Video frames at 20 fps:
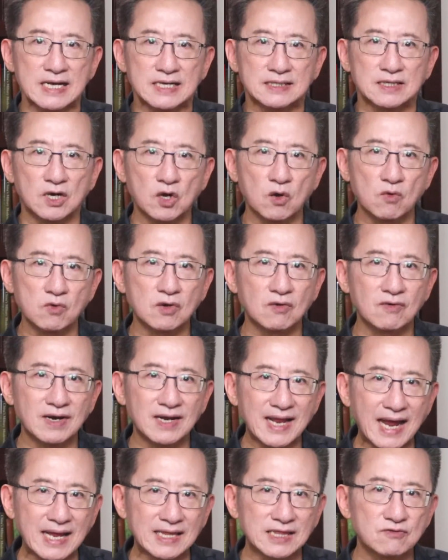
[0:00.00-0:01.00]
the local
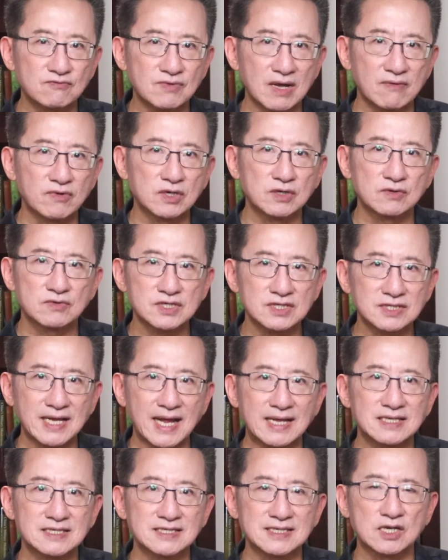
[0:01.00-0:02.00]
land revenue
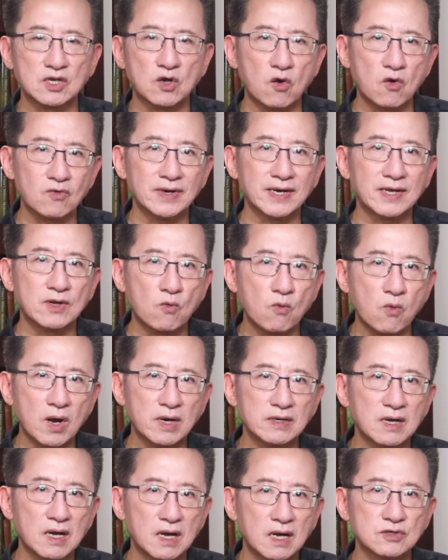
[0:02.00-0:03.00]
stands at only
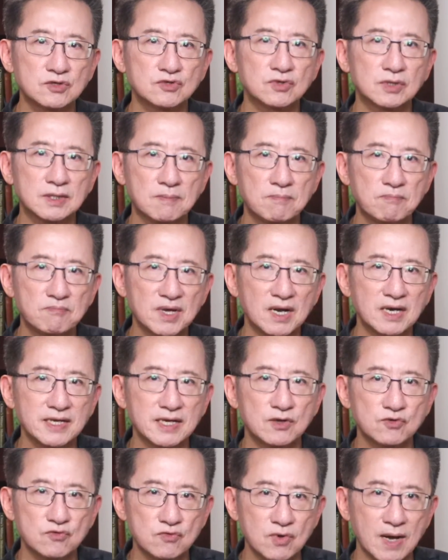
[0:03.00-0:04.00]
100
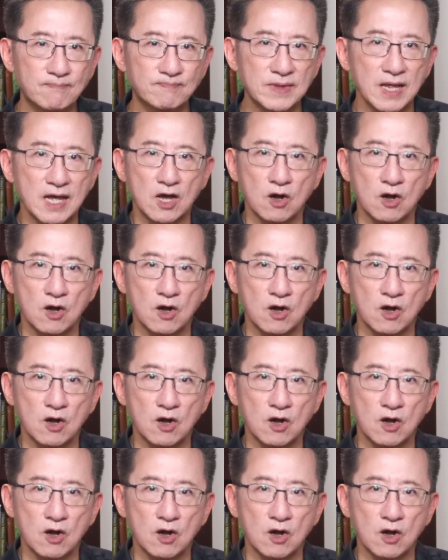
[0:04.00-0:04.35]
million yuan,